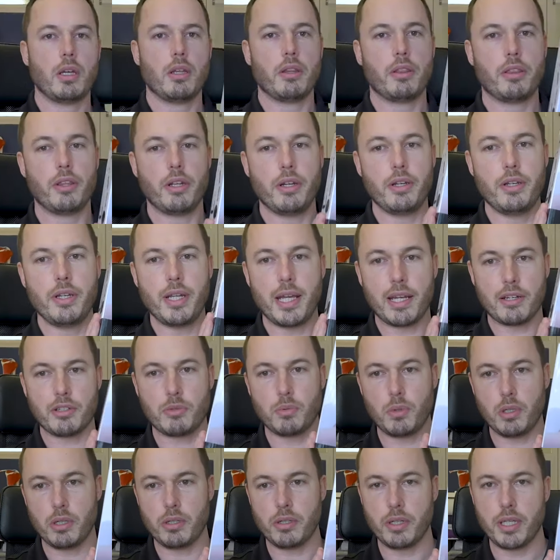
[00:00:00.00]
The next
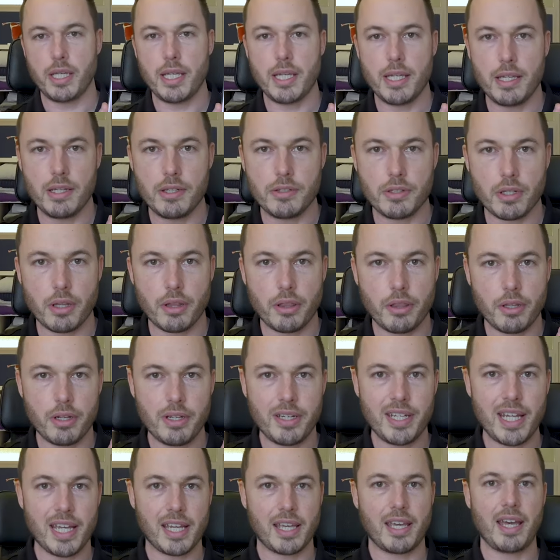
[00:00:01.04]
one is the
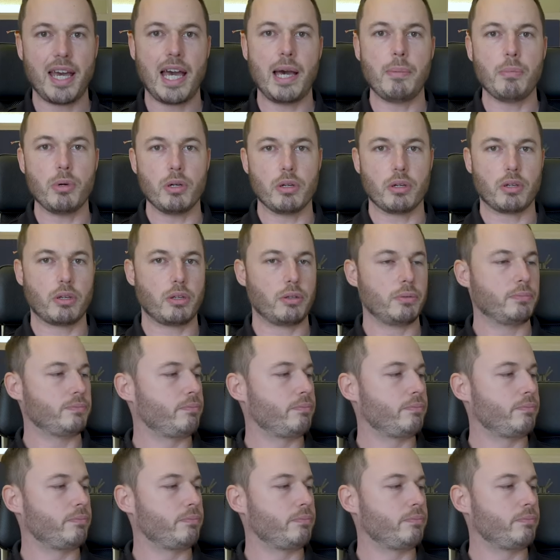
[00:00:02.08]
neck hammock.